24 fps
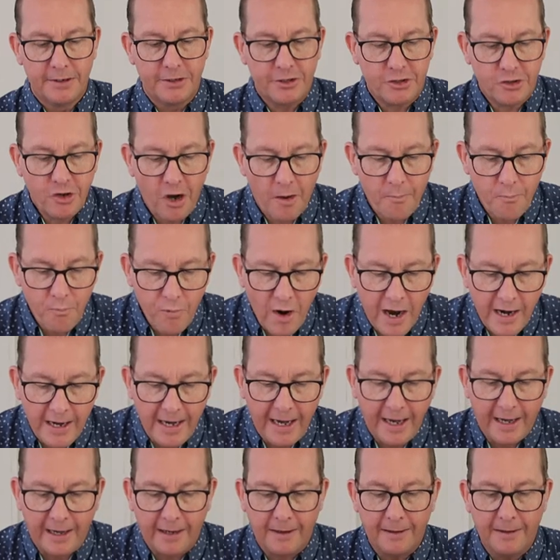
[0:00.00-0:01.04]
Stop
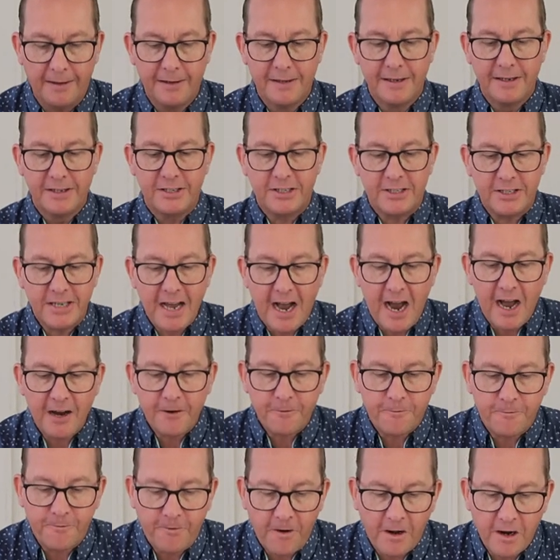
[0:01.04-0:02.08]
running,
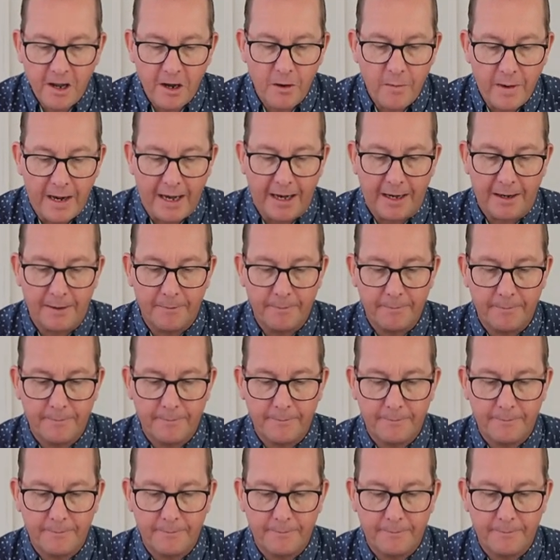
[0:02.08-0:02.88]
start following.